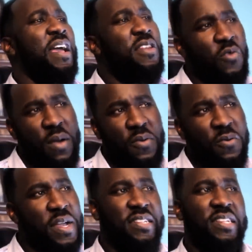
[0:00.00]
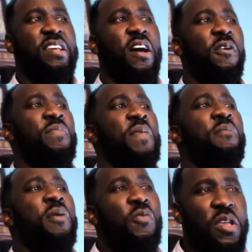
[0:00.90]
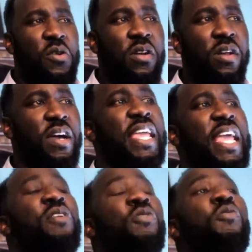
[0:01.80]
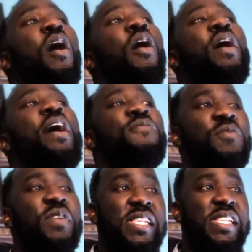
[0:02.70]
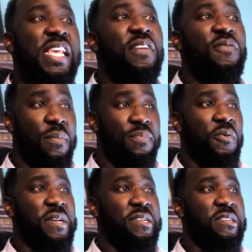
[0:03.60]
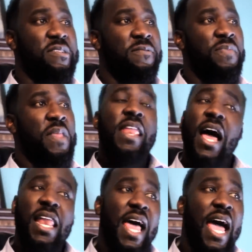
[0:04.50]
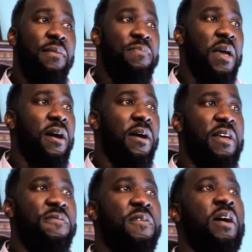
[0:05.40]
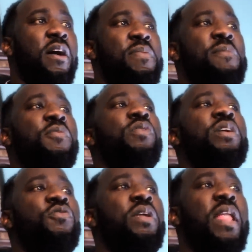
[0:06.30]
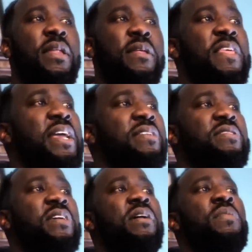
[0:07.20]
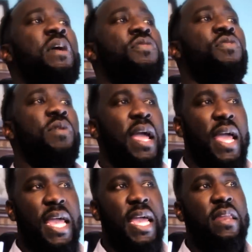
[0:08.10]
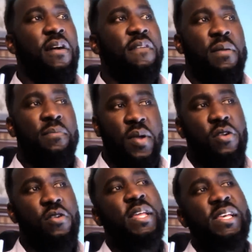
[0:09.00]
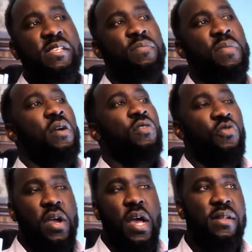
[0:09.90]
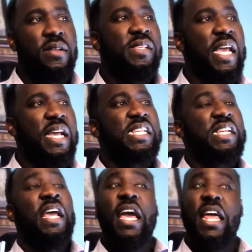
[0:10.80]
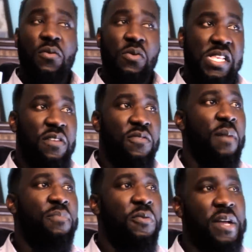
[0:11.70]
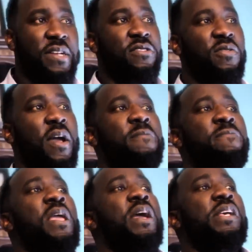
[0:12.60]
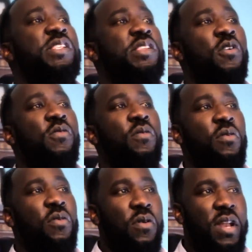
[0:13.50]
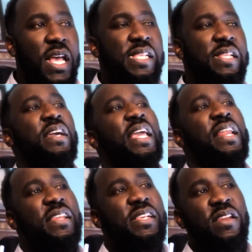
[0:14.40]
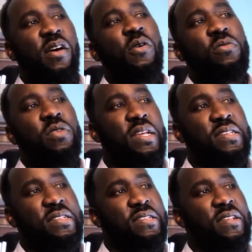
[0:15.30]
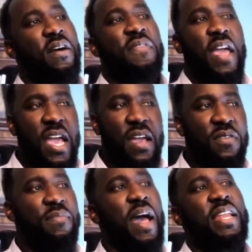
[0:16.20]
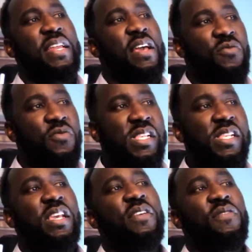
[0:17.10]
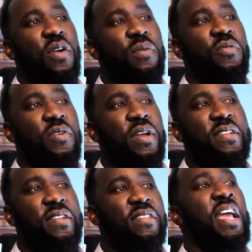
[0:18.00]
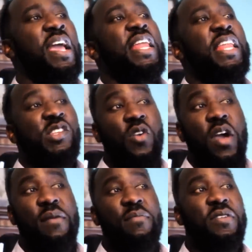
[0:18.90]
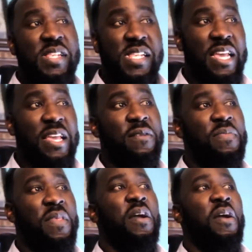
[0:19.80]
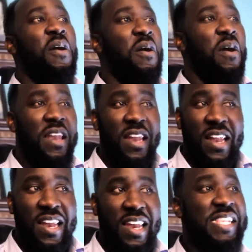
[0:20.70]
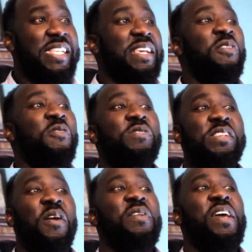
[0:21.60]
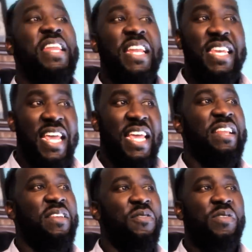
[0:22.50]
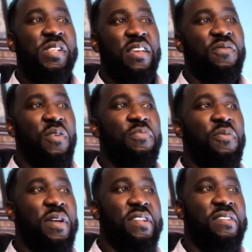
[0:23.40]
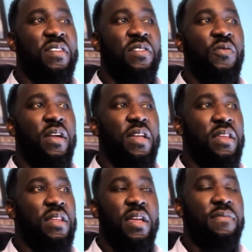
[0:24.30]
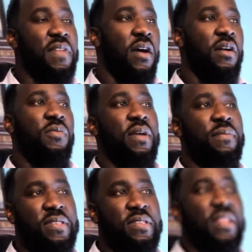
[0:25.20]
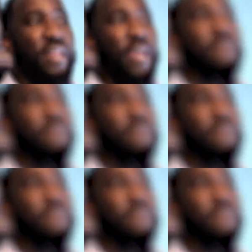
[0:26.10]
the reparation talk. But when you look at who all have received reparations, now a lot of different people went through a lot of things through the hand of imperialism, through colonization, and they received reparations, right? So let's look at this long list of everybody that received reparations. And as you're able to see, let's see who was on there that didn't receive reparations either way, even all the way up until the day.